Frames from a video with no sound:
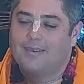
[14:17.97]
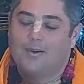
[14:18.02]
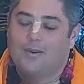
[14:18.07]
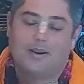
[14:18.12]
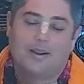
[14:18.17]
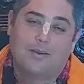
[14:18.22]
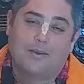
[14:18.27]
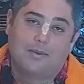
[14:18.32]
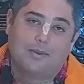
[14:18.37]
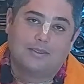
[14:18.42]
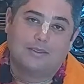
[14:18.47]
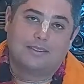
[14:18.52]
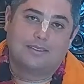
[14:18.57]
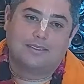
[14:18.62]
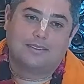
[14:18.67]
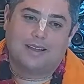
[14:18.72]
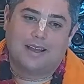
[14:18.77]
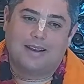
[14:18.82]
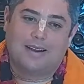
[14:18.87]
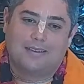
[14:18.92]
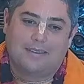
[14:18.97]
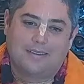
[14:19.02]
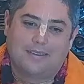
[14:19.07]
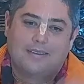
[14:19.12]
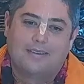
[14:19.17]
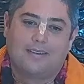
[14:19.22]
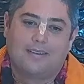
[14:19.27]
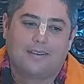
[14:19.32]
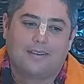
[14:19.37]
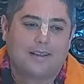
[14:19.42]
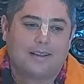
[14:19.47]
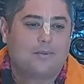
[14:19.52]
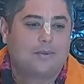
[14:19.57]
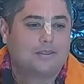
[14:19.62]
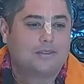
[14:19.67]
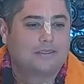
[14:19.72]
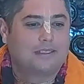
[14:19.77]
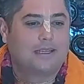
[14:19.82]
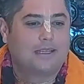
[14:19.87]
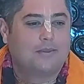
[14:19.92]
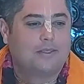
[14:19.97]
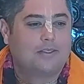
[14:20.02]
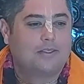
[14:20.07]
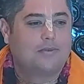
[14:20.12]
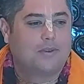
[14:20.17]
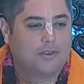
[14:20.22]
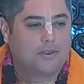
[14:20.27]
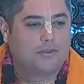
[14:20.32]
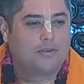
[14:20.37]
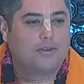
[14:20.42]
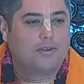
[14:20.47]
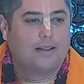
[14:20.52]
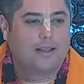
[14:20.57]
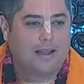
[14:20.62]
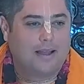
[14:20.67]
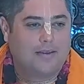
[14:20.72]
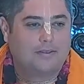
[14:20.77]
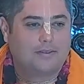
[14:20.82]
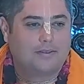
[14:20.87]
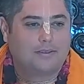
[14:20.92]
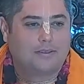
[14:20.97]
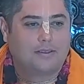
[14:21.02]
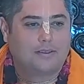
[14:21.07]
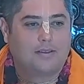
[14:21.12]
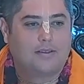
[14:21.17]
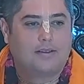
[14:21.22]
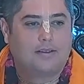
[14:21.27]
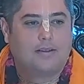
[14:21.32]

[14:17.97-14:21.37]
or it was decided they'll come as demons for three lives.